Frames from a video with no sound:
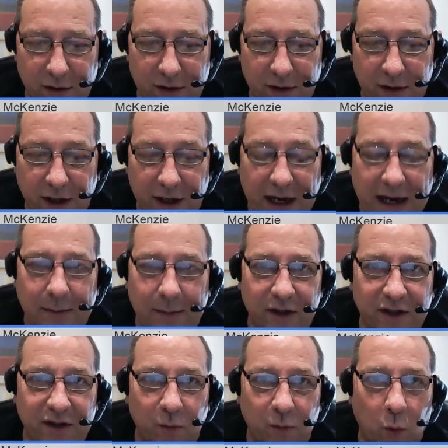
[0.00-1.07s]
the name
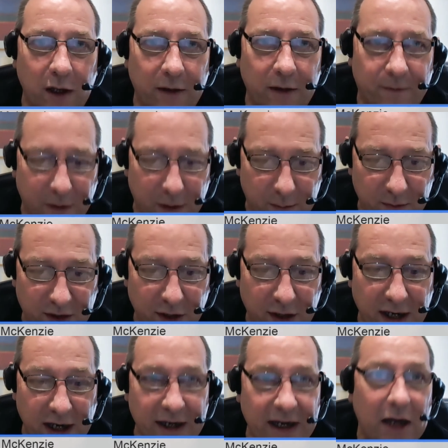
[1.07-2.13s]
doesn't work for them, so they
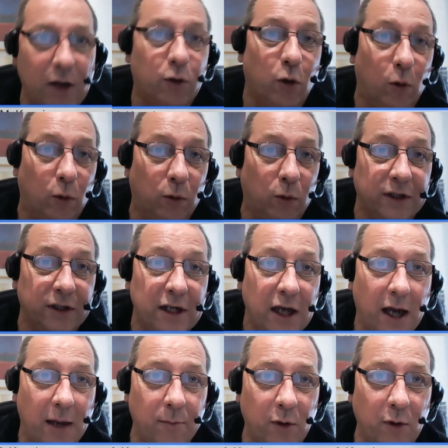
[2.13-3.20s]
are now called
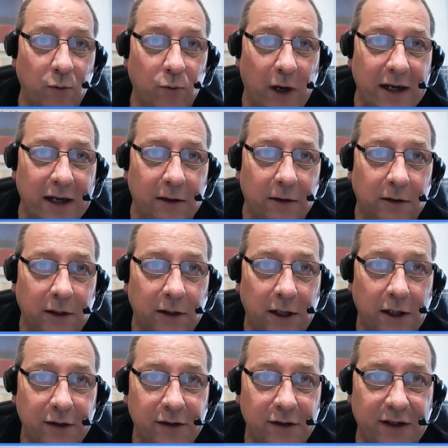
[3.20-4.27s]
Rail
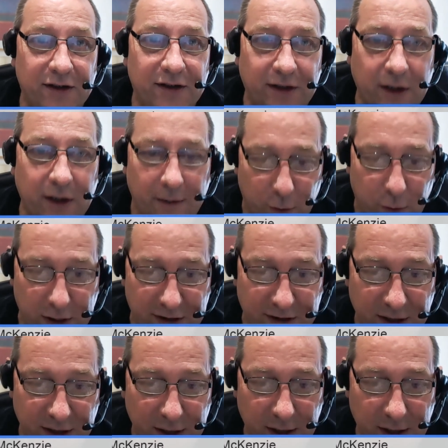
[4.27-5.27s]
Discoveries.